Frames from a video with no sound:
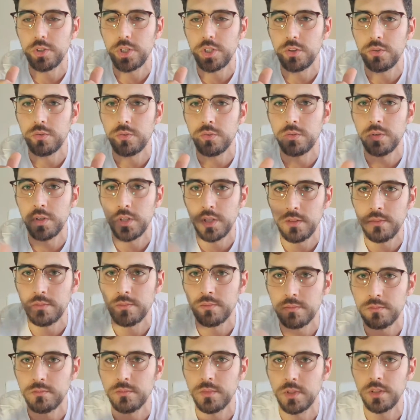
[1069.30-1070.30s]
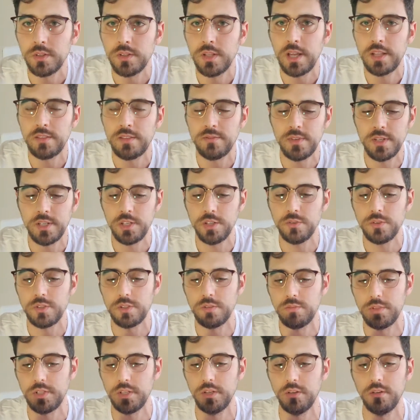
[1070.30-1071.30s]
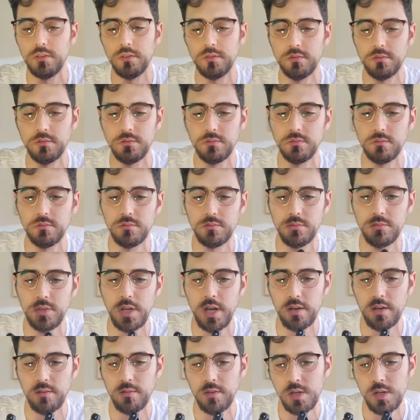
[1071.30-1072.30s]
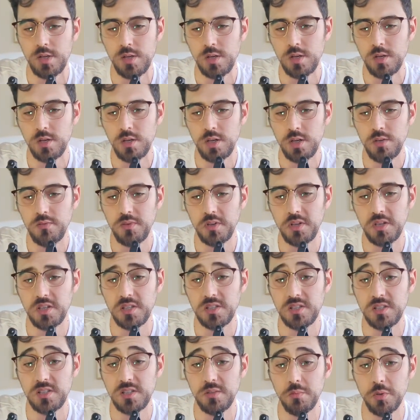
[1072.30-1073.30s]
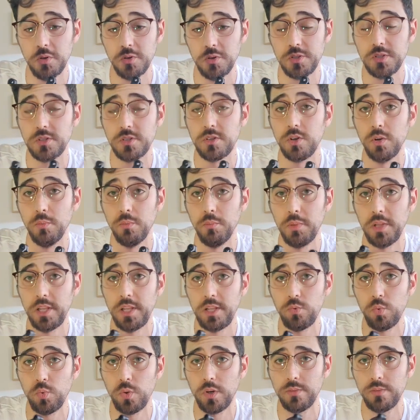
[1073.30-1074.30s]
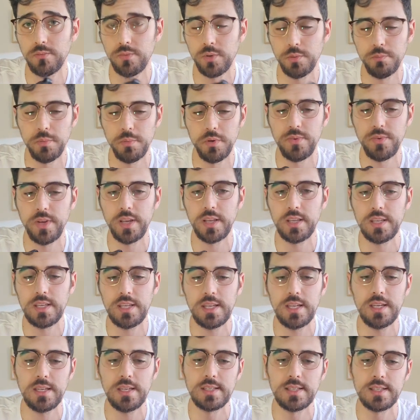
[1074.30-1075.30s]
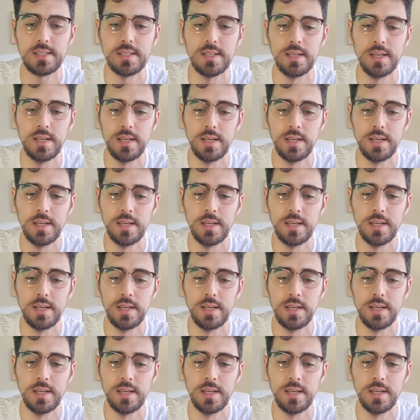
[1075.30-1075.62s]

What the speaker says: you in that video. So yeah, I think it's the most complete one for Bafang kit.